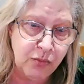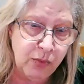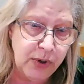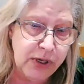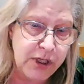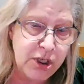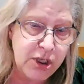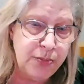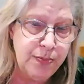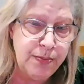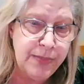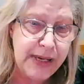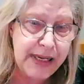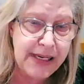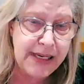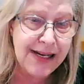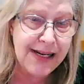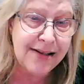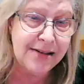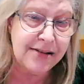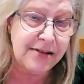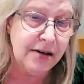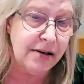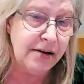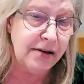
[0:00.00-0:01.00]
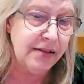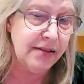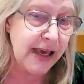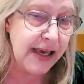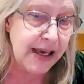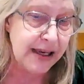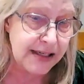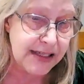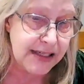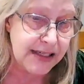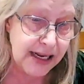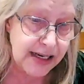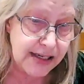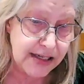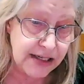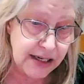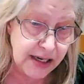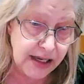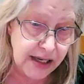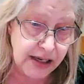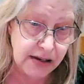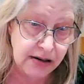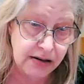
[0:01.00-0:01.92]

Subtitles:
which meetings are they attending?